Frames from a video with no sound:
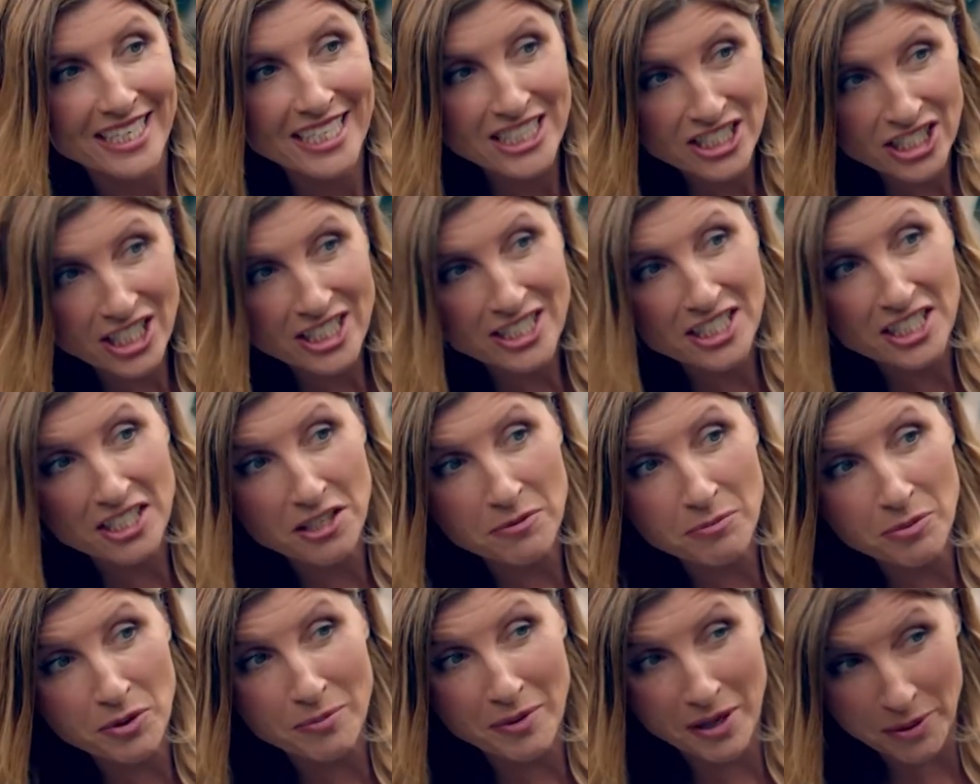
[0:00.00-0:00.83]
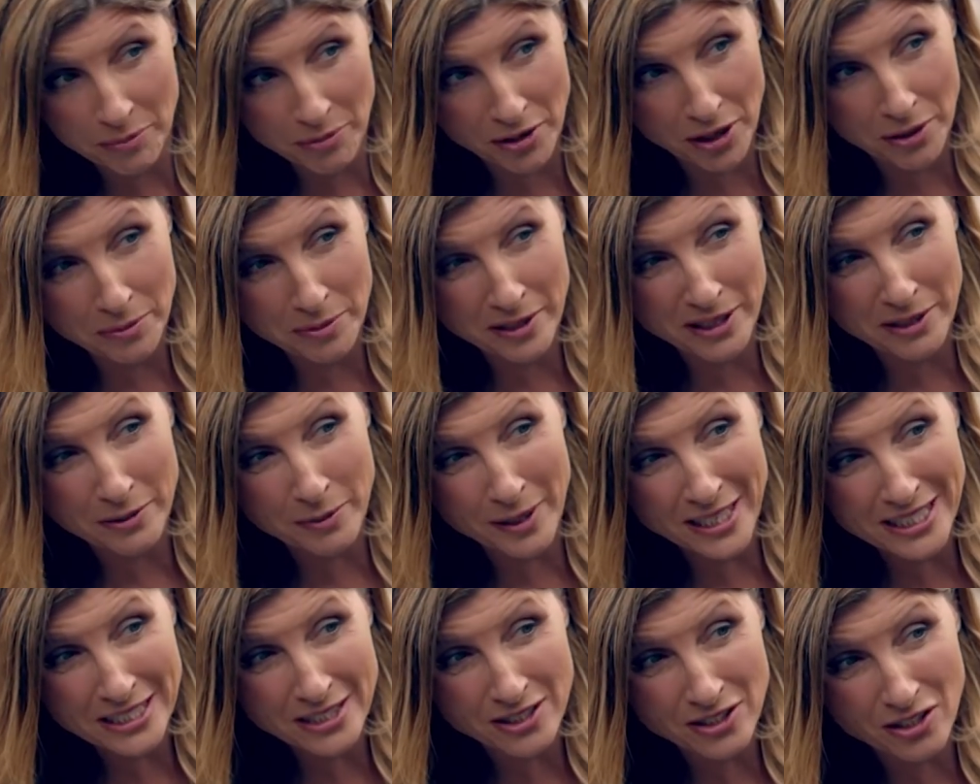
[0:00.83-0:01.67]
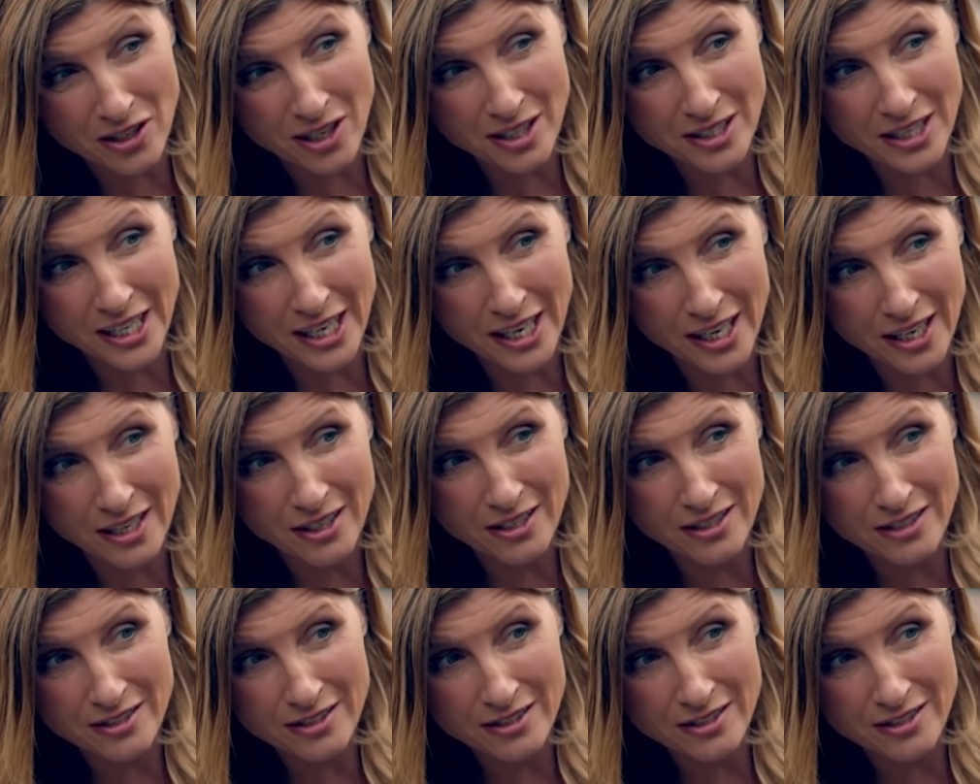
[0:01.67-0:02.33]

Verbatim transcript: any chance I can put my appropriate weight sun on there? For